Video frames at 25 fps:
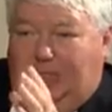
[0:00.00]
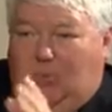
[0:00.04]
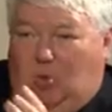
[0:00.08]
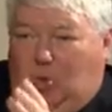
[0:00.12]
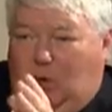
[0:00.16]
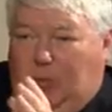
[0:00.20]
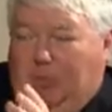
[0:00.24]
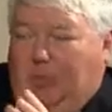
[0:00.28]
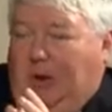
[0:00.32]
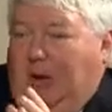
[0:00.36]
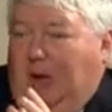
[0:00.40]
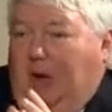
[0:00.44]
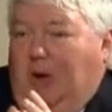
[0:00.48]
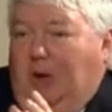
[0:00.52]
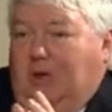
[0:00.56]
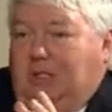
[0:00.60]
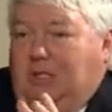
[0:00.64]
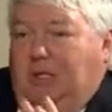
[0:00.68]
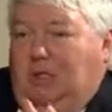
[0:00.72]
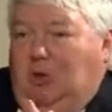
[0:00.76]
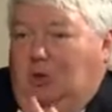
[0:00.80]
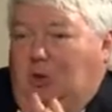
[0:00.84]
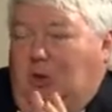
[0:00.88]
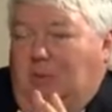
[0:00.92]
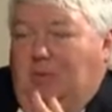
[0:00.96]
more powers,
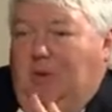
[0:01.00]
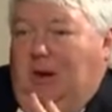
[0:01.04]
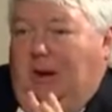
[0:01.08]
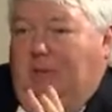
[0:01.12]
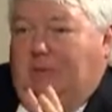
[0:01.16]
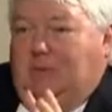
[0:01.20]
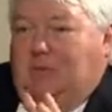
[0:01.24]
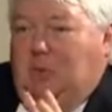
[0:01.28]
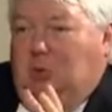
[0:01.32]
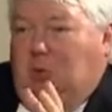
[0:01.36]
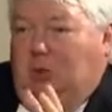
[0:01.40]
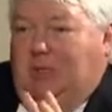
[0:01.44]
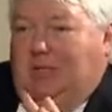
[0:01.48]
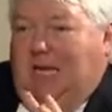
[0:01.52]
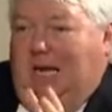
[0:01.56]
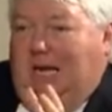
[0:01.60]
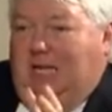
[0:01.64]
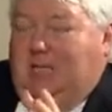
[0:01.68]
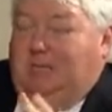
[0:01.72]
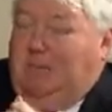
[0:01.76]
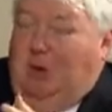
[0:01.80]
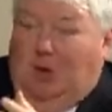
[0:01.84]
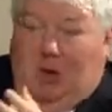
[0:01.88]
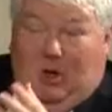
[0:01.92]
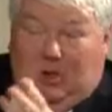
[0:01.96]
including perhaps more
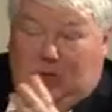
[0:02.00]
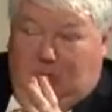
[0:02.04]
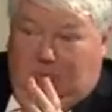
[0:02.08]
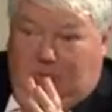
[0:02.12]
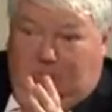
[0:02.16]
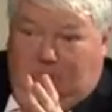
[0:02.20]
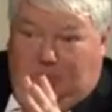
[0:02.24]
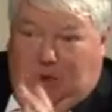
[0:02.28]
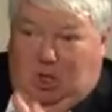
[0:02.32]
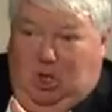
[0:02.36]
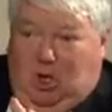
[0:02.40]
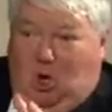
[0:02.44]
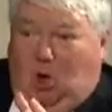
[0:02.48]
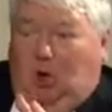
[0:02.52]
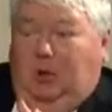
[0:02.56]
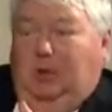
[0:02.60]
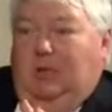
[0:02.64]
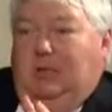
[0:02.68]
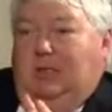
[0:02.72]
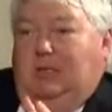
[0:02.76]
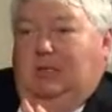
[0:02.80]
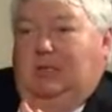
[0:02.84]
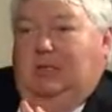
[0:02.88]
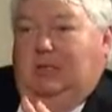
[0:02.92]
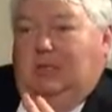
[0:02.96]
tax powers,
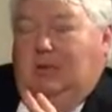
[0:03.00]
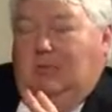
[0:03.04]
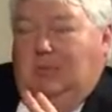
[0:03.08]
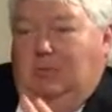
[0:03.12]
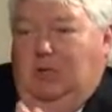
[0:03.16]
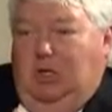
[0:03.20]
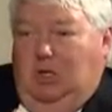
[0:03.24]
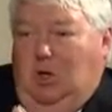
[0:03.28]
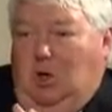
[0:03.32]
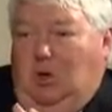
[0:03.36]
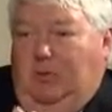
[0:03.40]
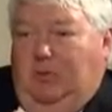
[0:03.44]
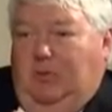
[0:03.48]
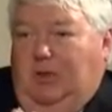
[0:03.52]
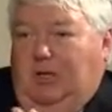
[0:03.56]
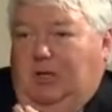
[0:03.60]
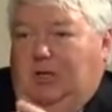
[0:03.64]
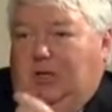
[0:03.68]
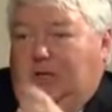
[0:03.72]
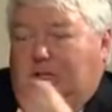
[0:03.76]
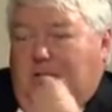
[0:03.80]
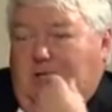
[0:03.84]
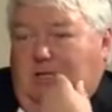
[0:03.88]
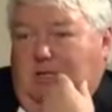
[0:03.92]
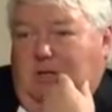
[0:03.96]
beyond the current